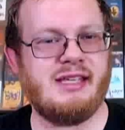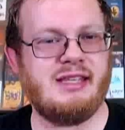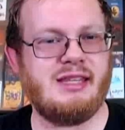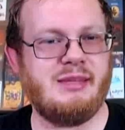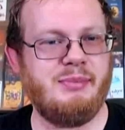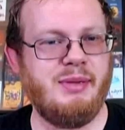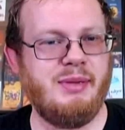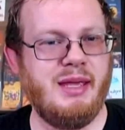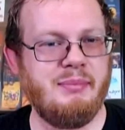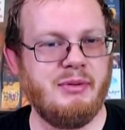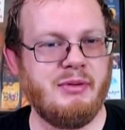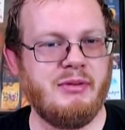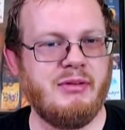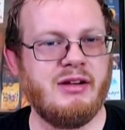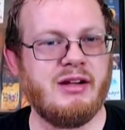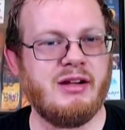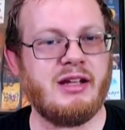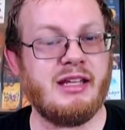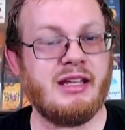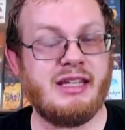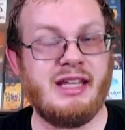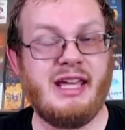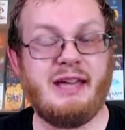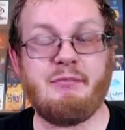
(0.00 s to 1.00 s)
the
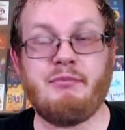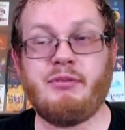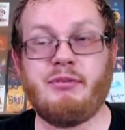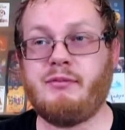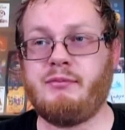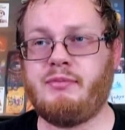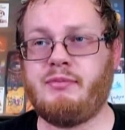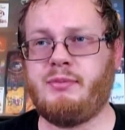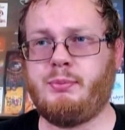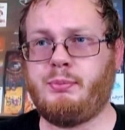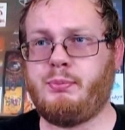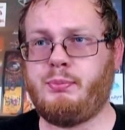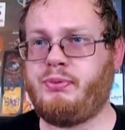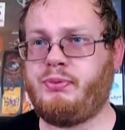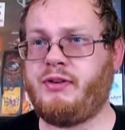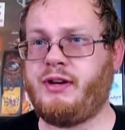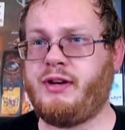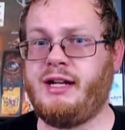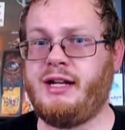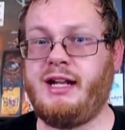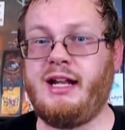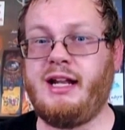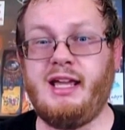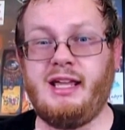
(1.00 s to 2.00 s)
paperwork, and they pr-
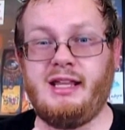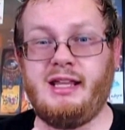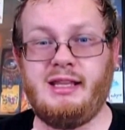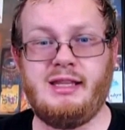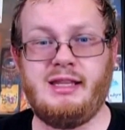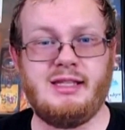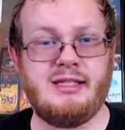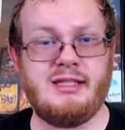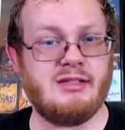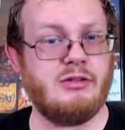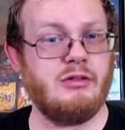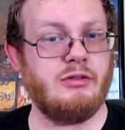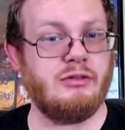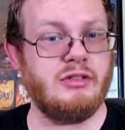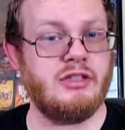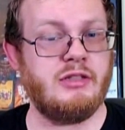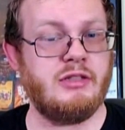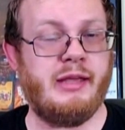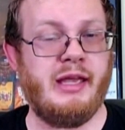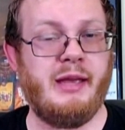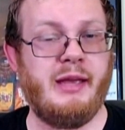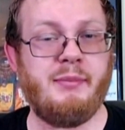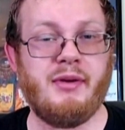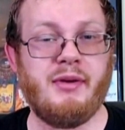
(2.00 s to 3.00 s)
print it in the school
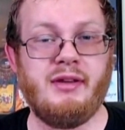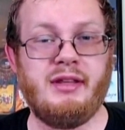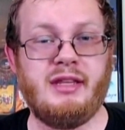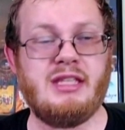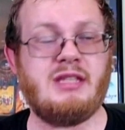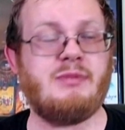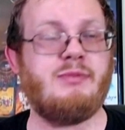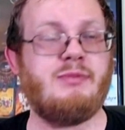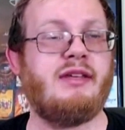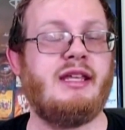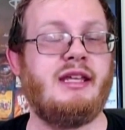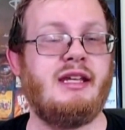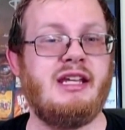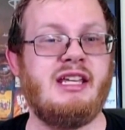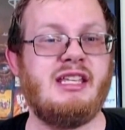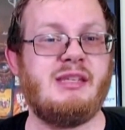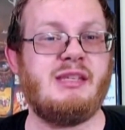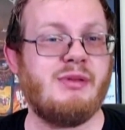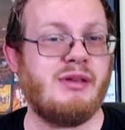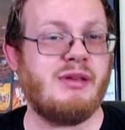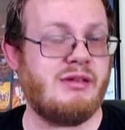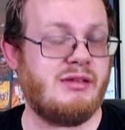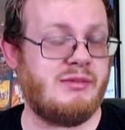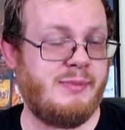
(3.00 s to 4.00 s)
newspaper and they spread that
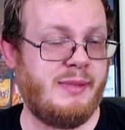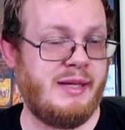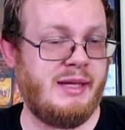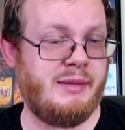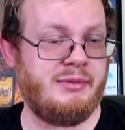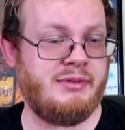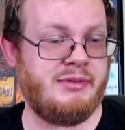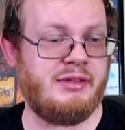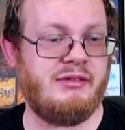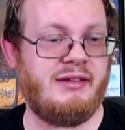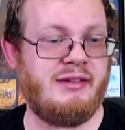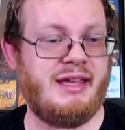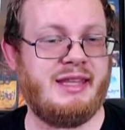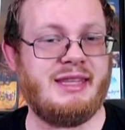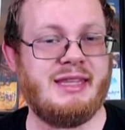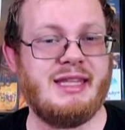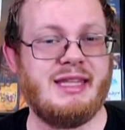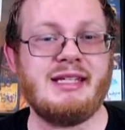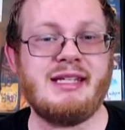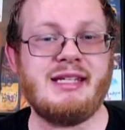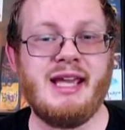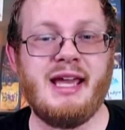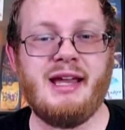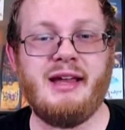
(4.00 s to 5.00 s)
newspaper throughout
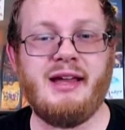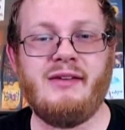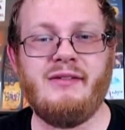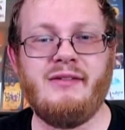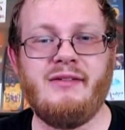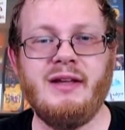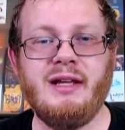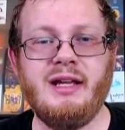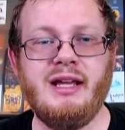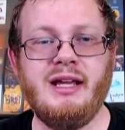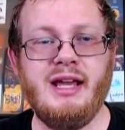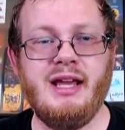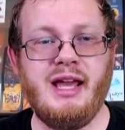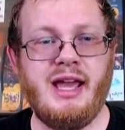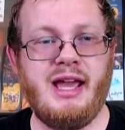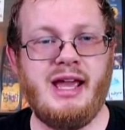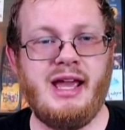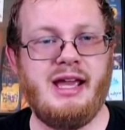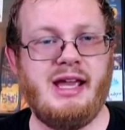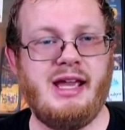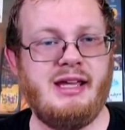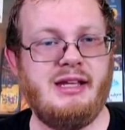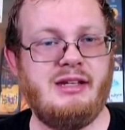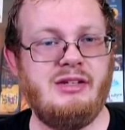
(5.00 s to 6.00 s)
the town.
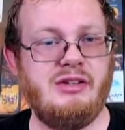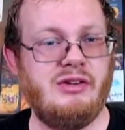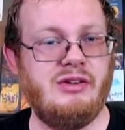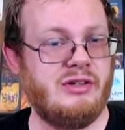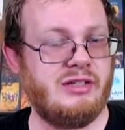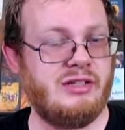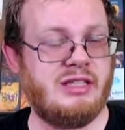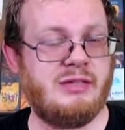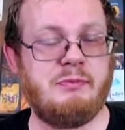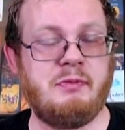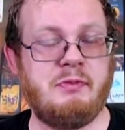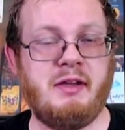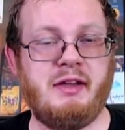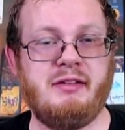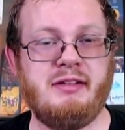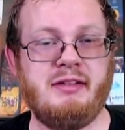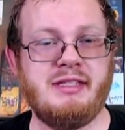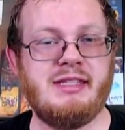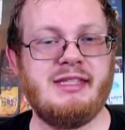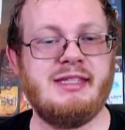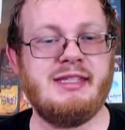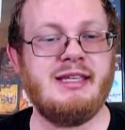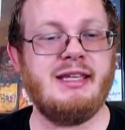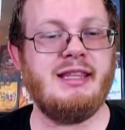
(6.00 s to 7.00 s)
And North's
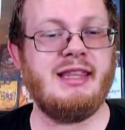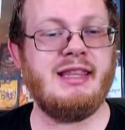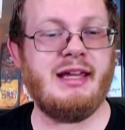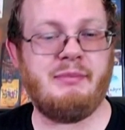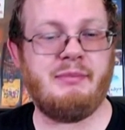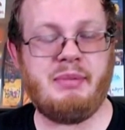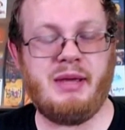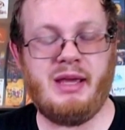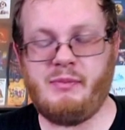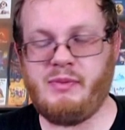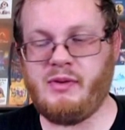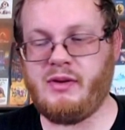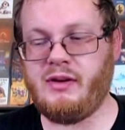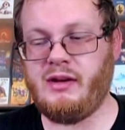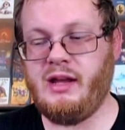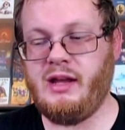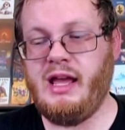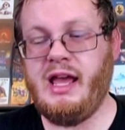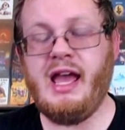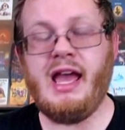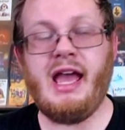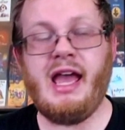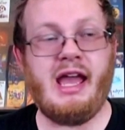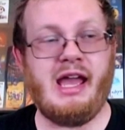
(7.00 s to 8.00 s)
parents see that paper
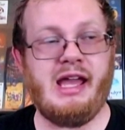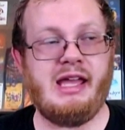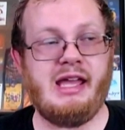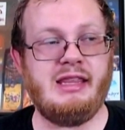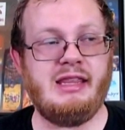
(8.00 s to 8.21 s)
and